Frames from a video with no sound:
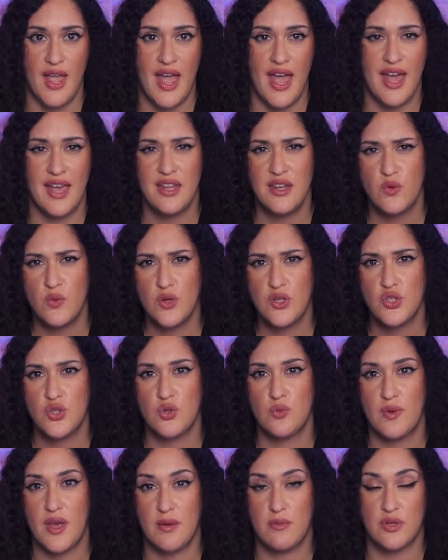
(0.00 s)
Anyone
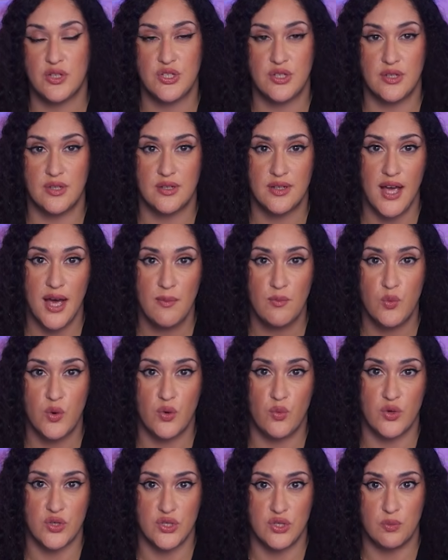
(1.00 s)
should be able to look up
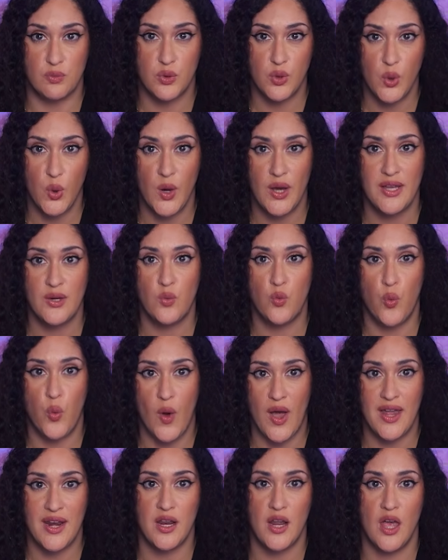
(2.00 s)
what was deployed,
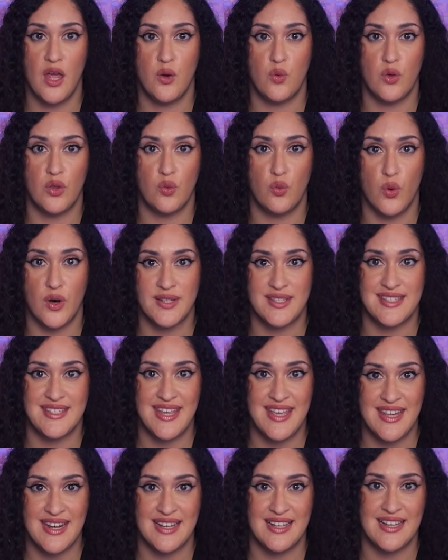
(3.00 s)
when, and with what
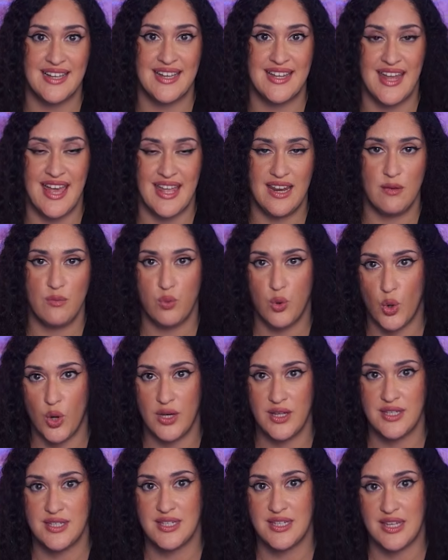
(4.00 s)
data at any
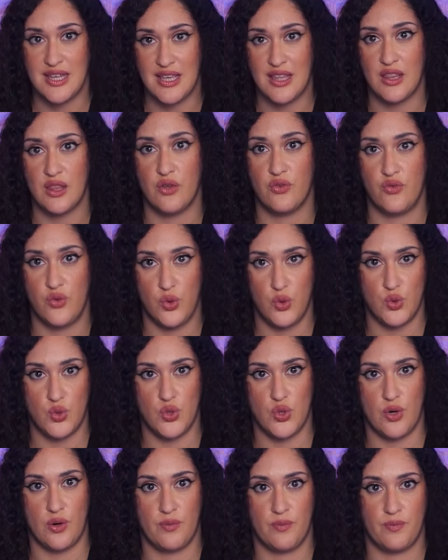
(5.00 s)
point in the
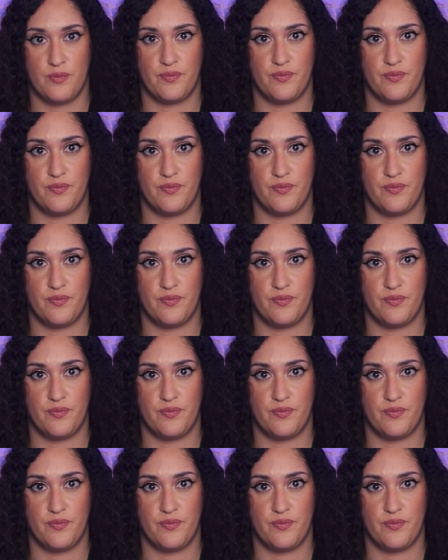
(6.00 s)
future.